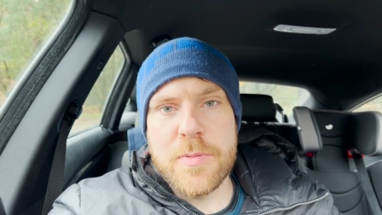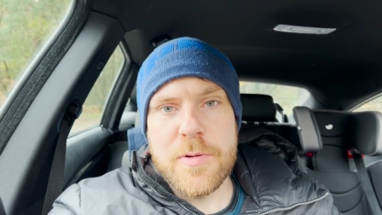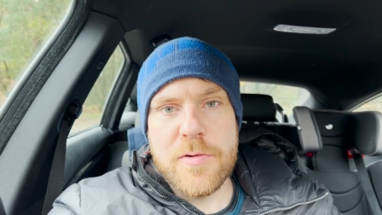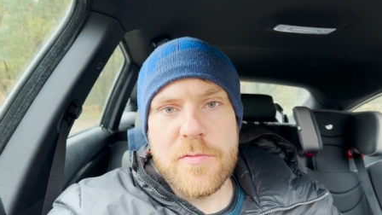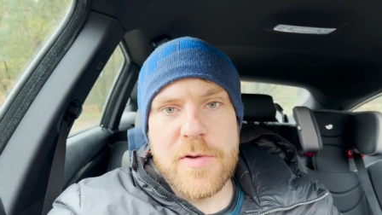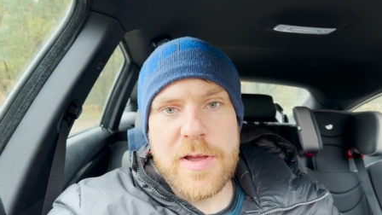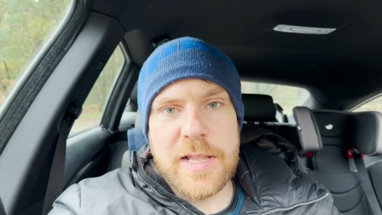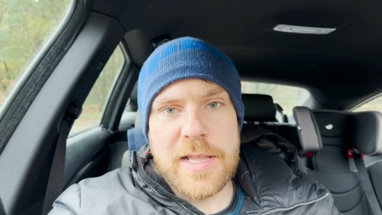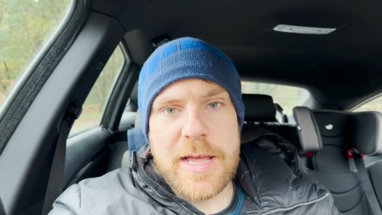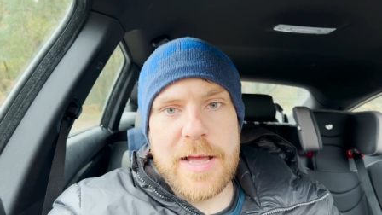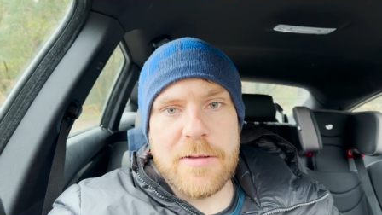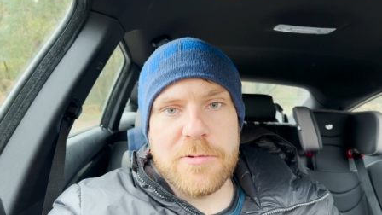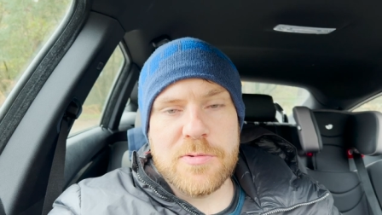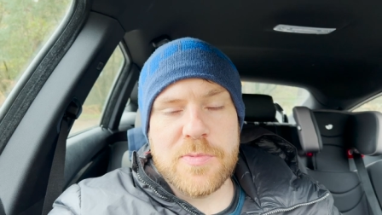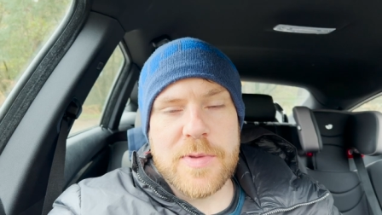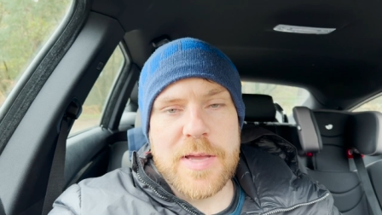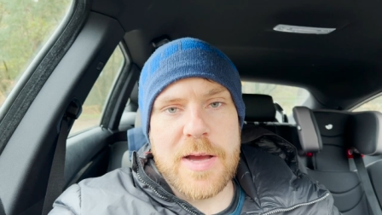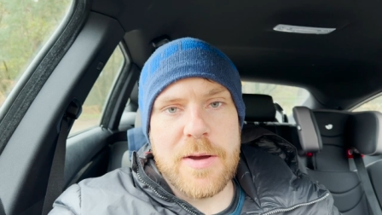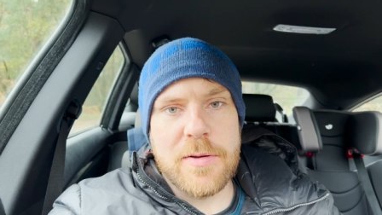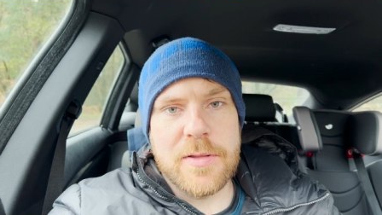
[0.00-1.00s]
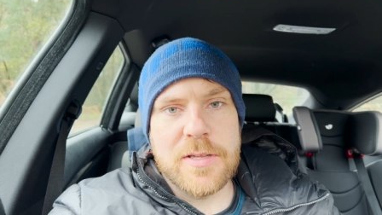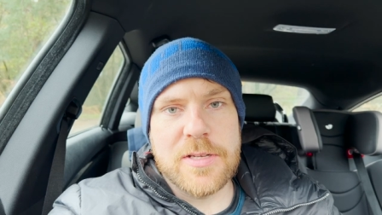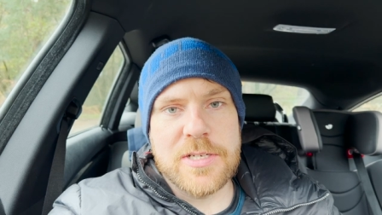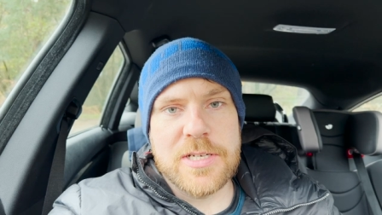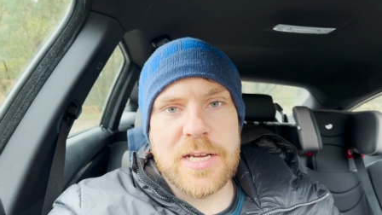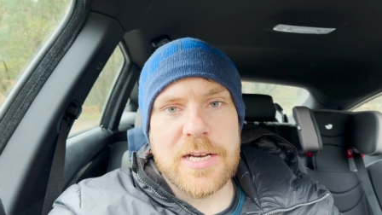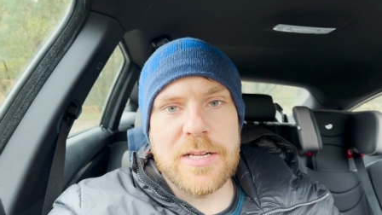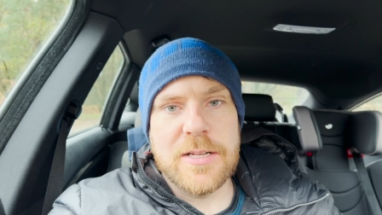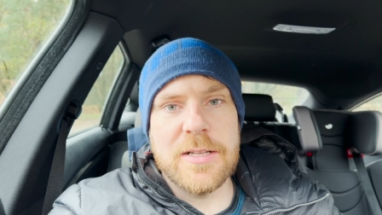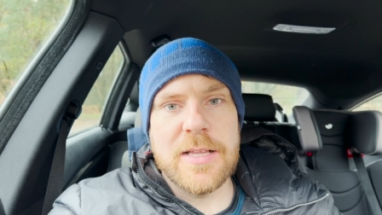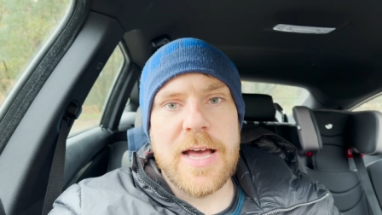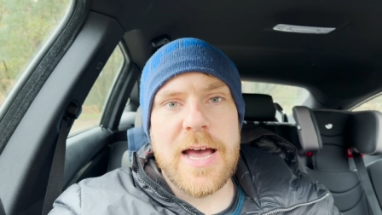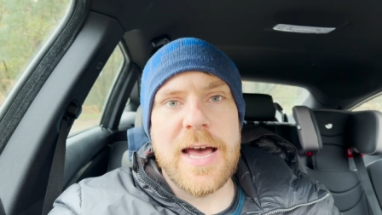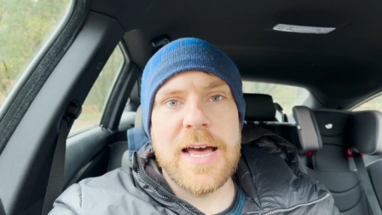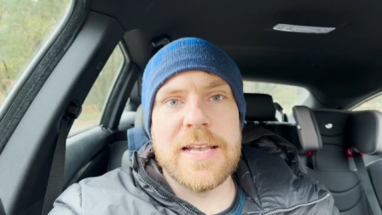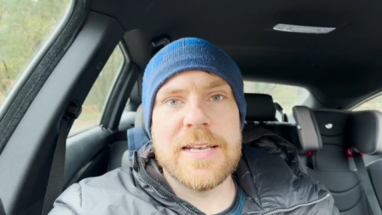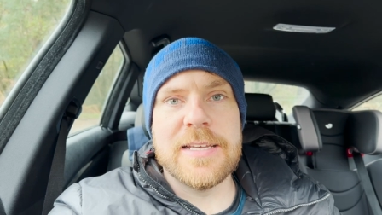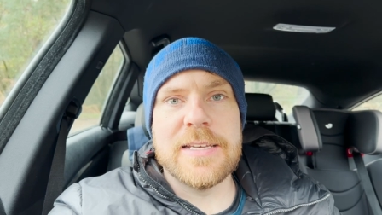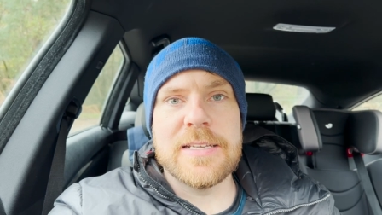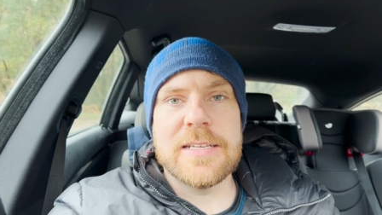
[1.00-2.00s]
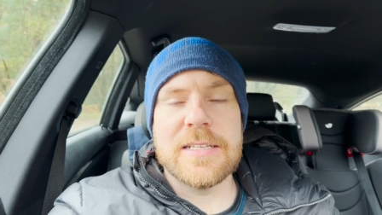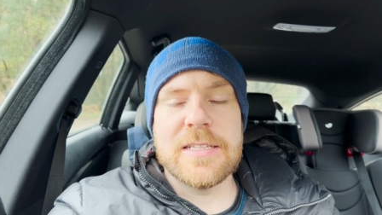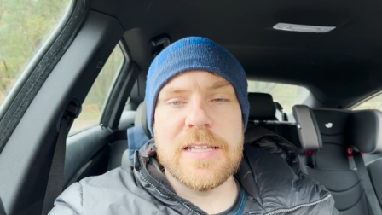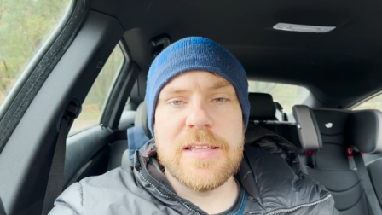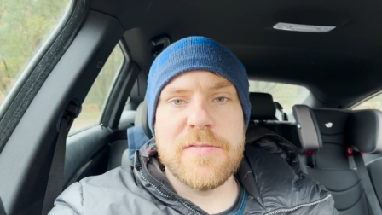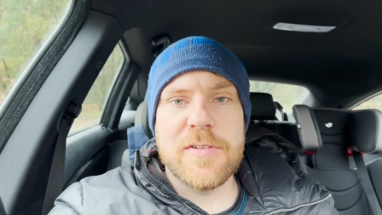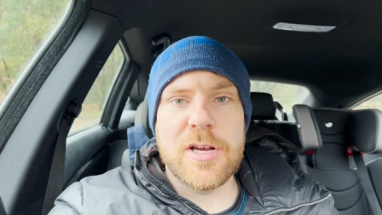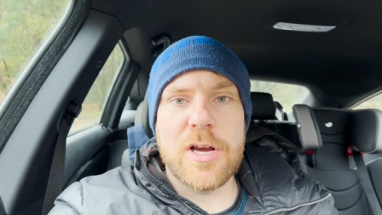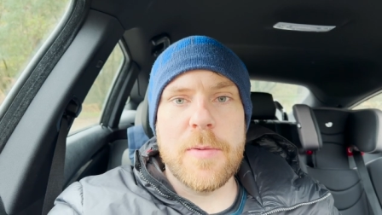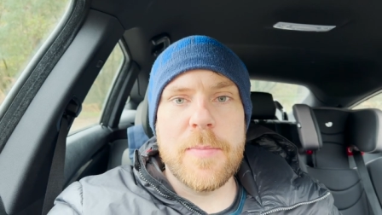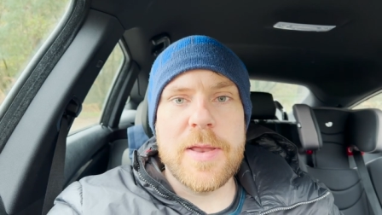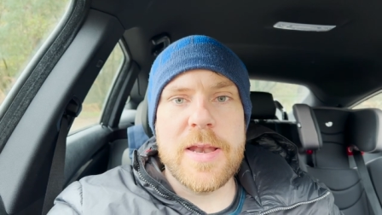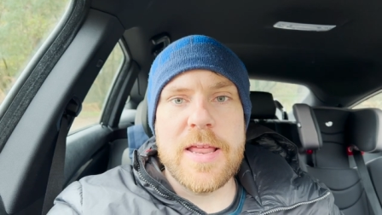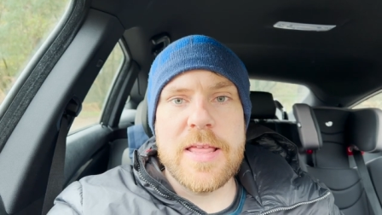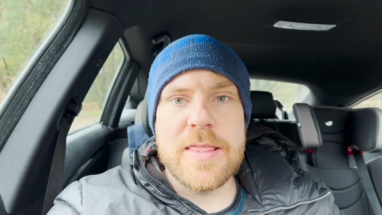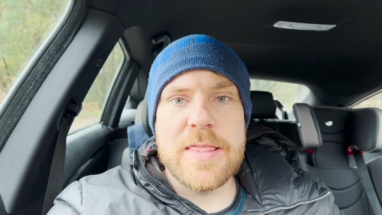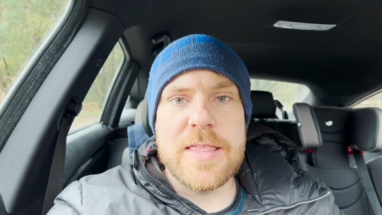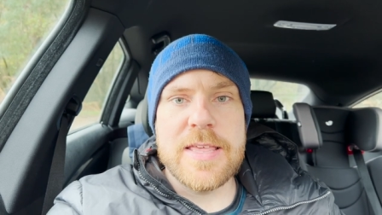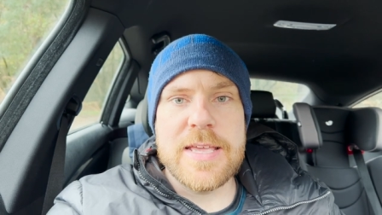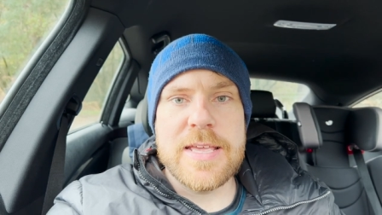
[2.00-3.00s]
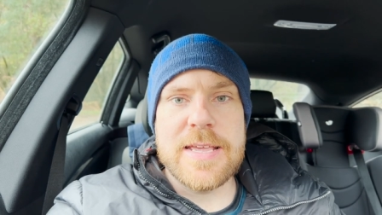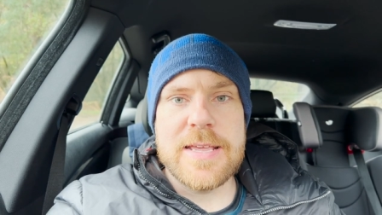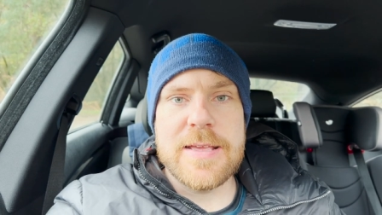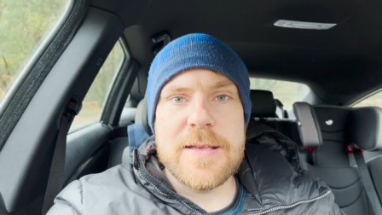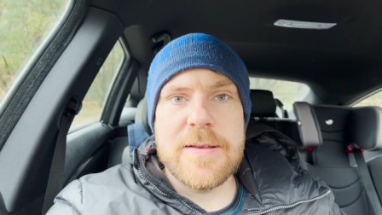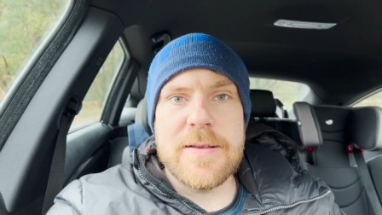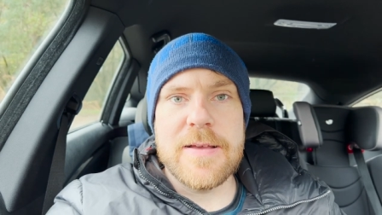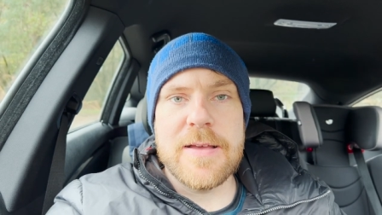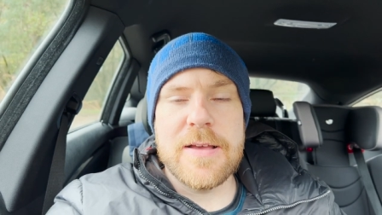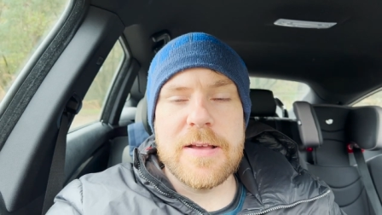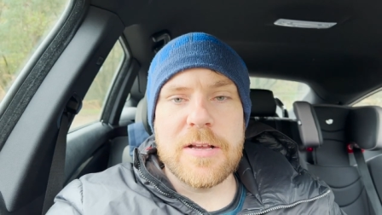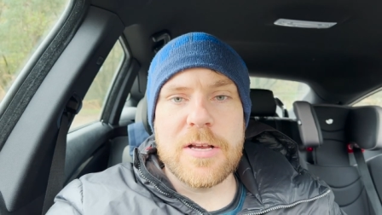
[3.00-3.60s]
It really helps me out on the channel and leave a comment in the uh,